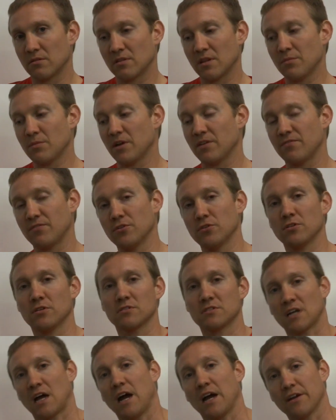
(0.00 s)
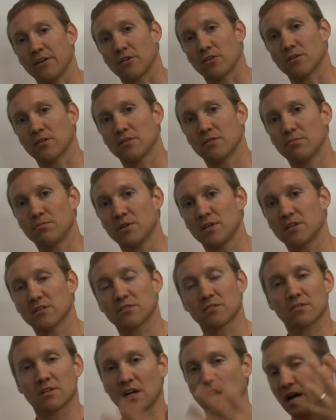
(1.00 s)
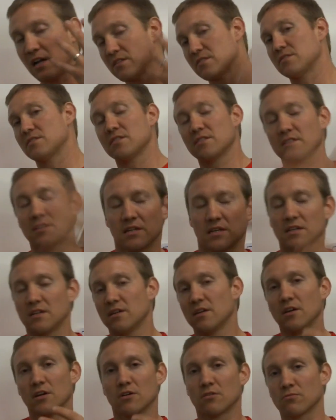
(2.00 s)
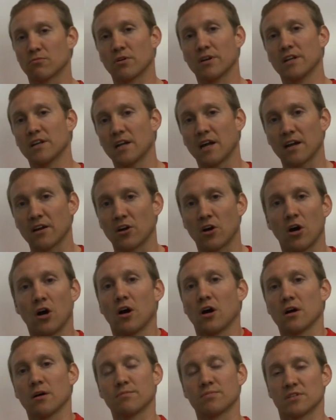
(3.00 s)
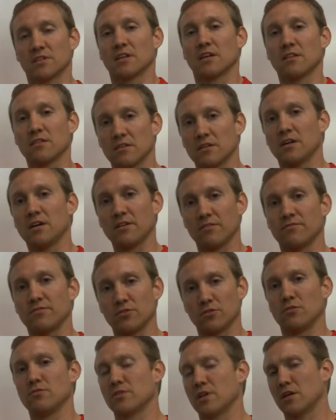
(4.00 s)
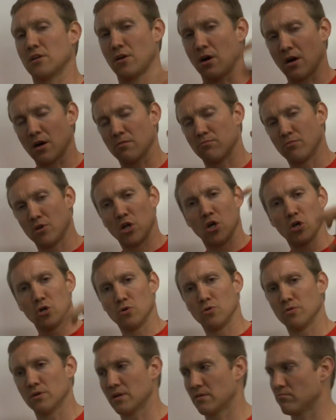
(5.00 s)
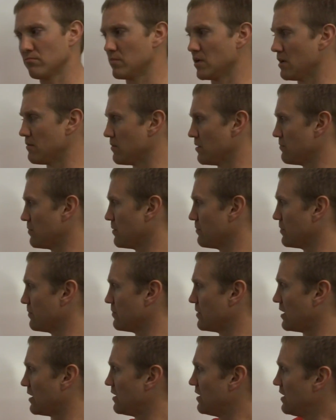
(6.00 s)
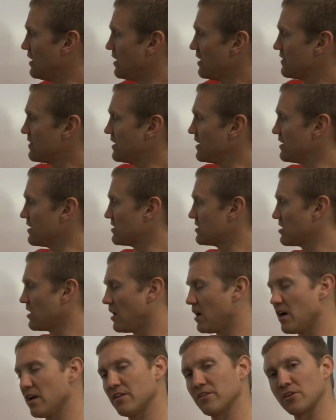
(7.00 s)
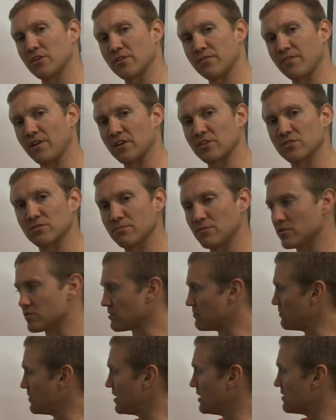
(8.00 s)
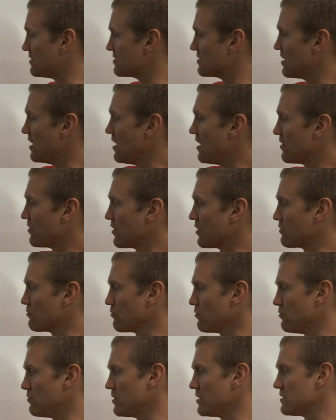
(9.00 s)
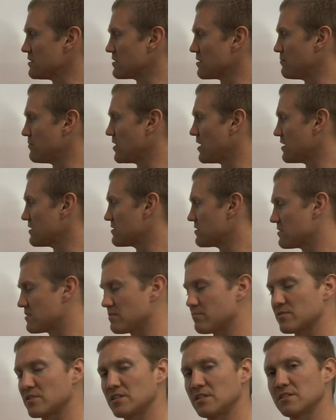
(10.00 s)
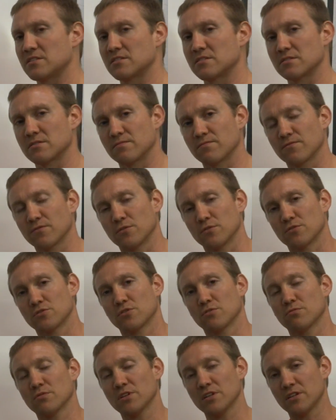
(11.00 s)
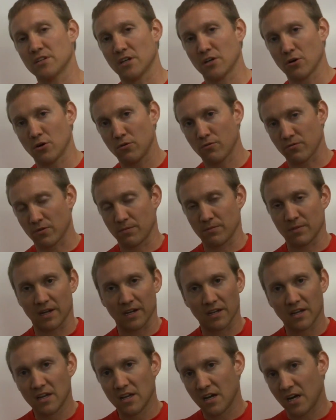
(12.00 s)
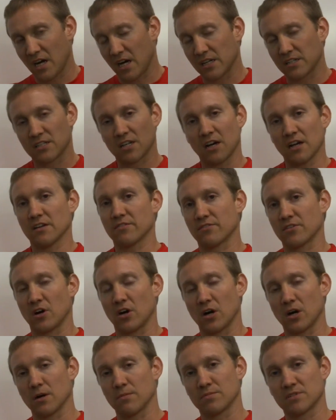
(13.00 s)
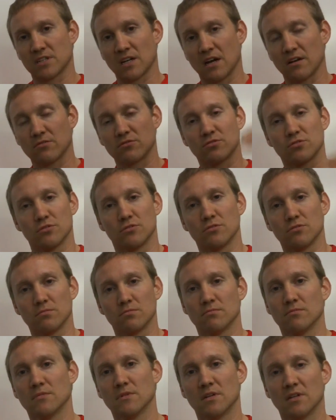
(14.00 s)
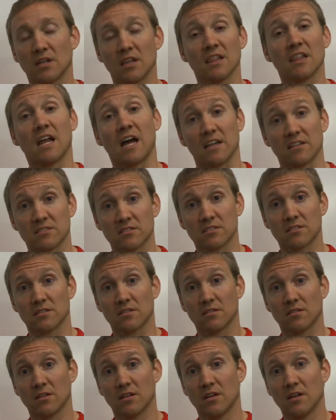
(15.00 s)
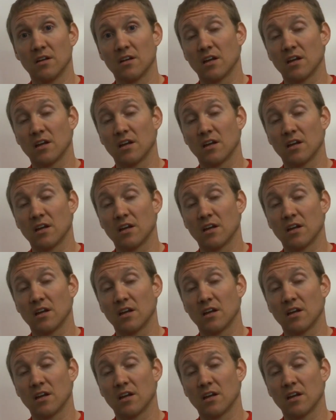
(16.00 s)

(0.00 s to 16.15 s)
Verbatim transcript: They might feel a little tired because they're constantly running on carbs and they love, you know, they carb load and blah, blah, blah, blah, blah. They eat a ton of good vegetables and meats. They throw in some nuts and some seeds and some fruit. So really they go from like a ton of carbs down to less.